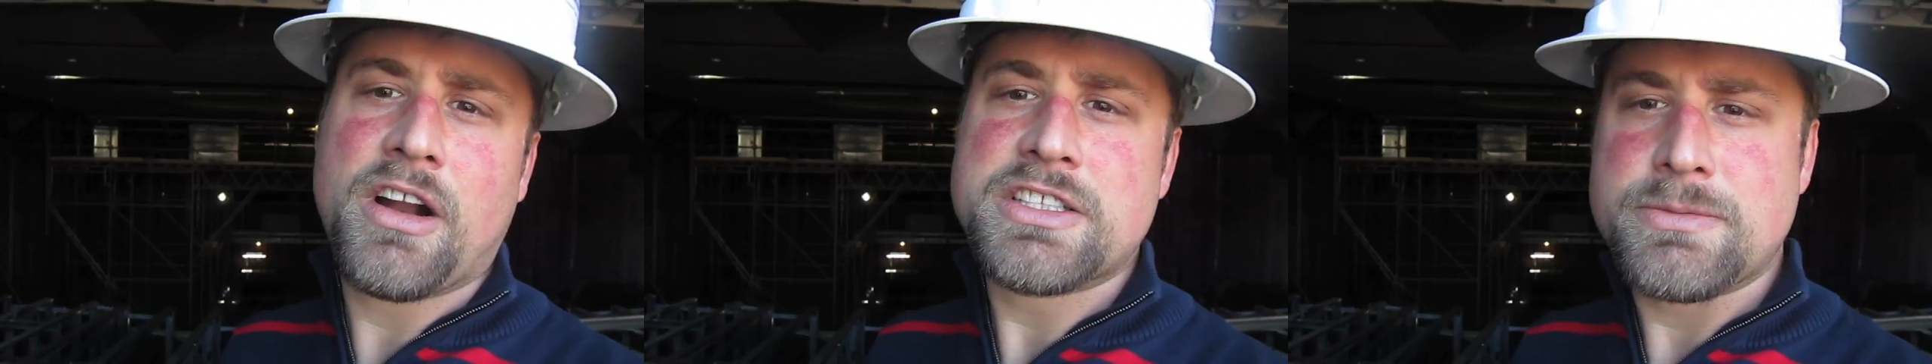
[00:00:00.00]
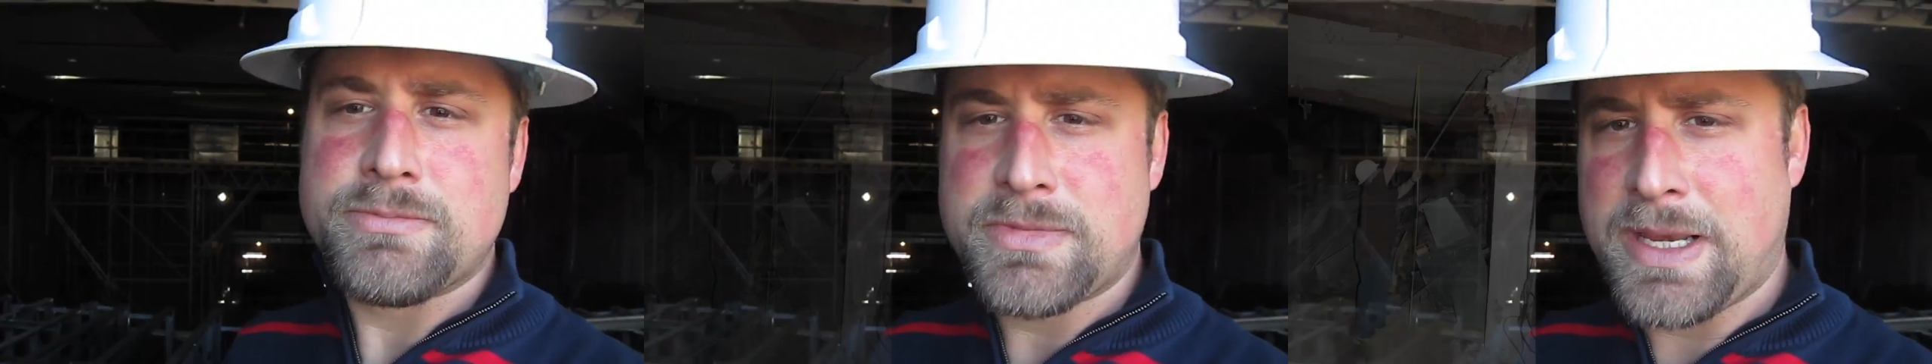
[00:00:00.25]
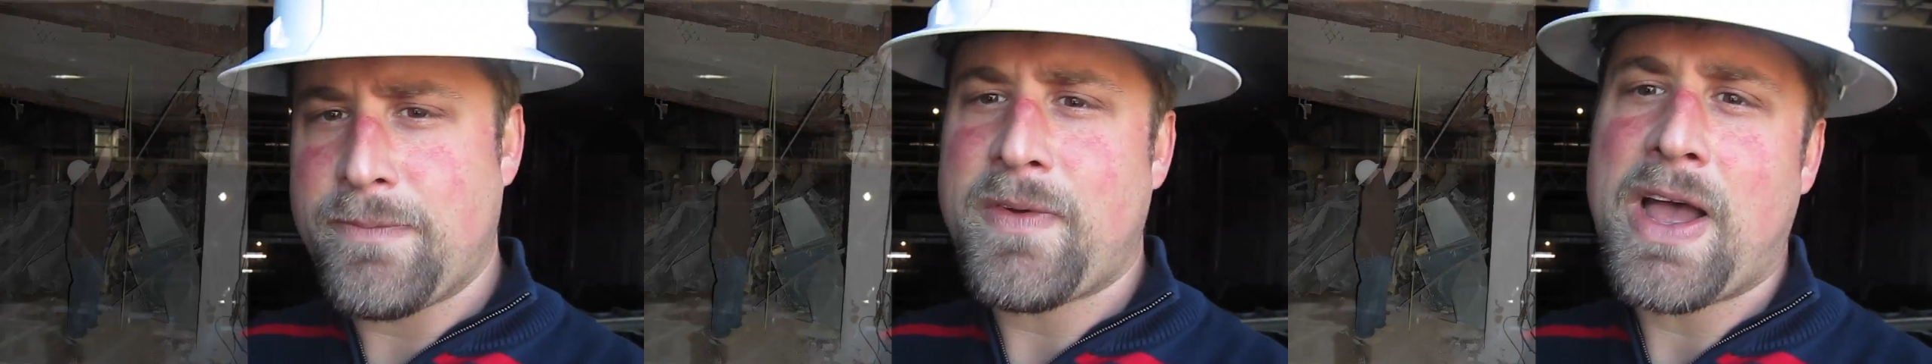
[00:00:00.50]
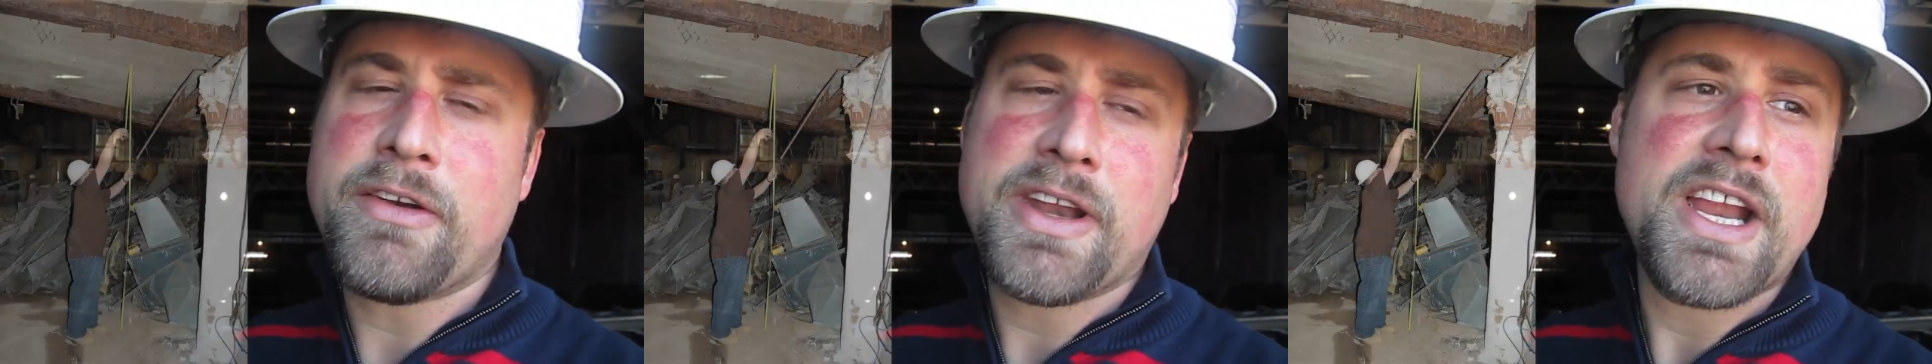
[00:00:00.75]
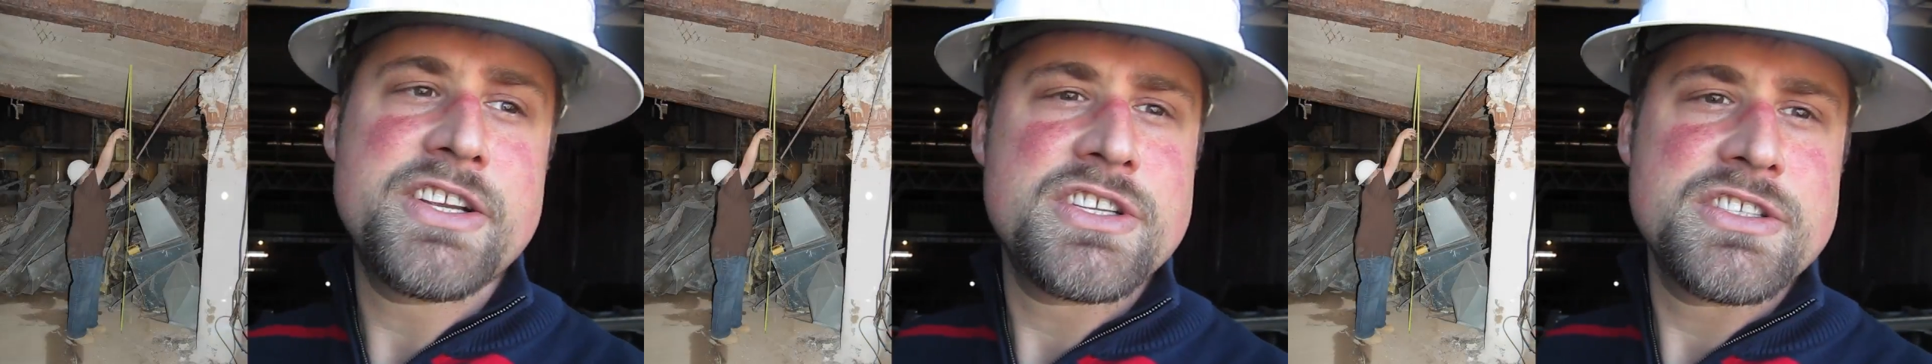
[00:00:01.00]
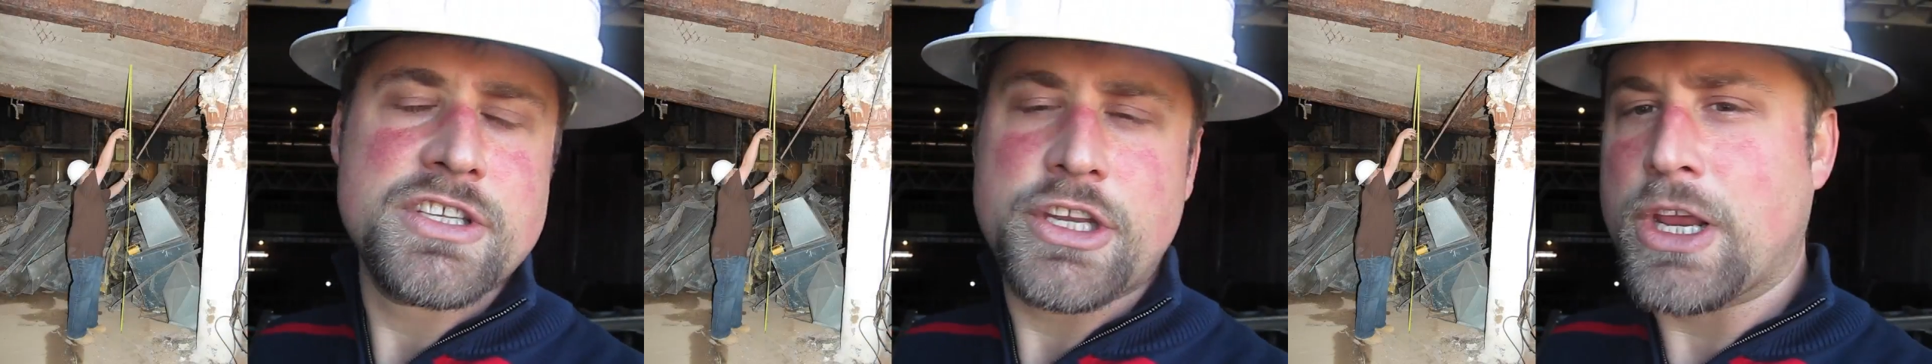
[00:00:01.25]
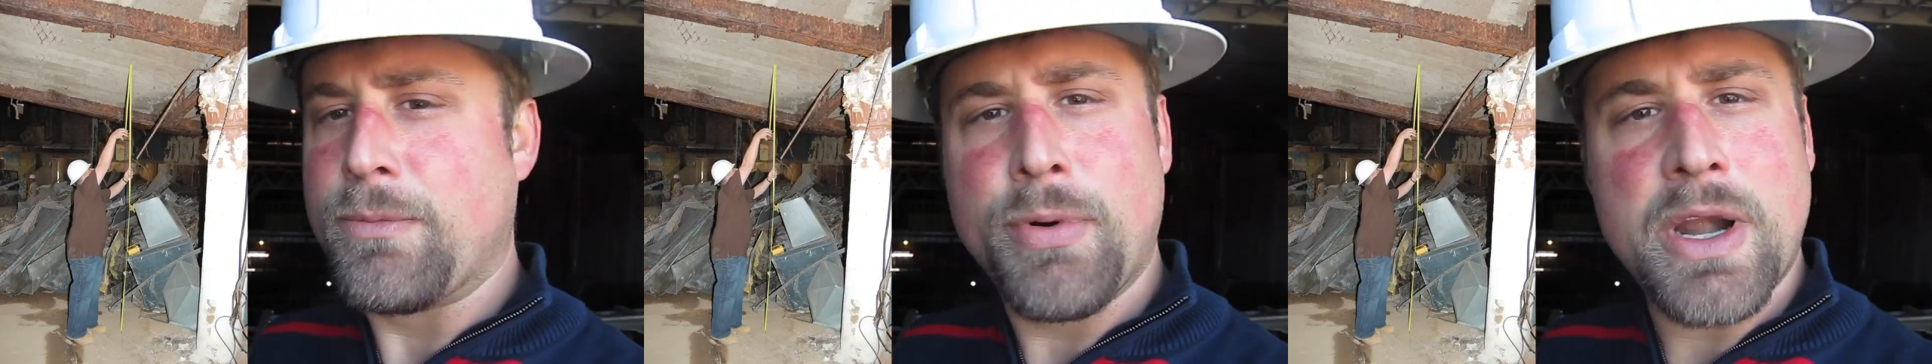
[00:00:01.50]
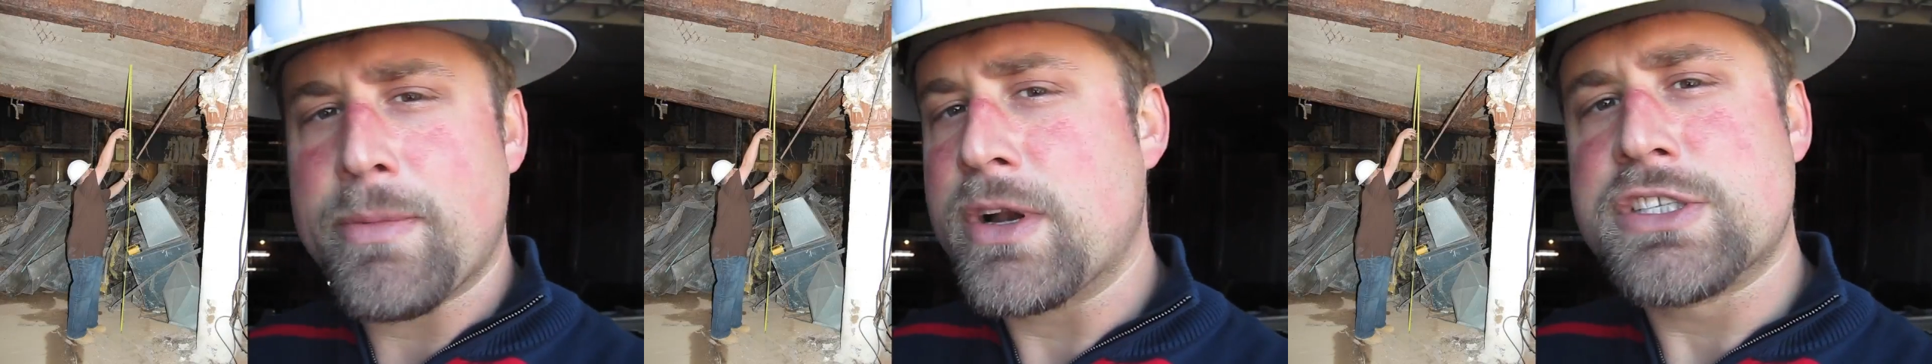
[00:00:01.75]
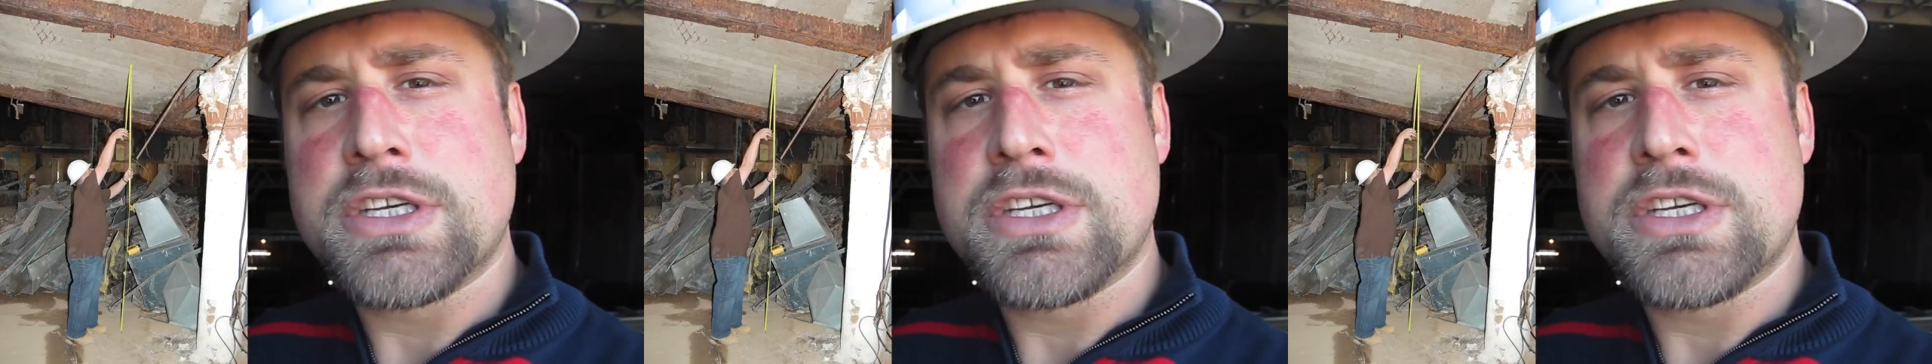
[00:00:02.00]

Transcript: on some deep foundations so you can pretty much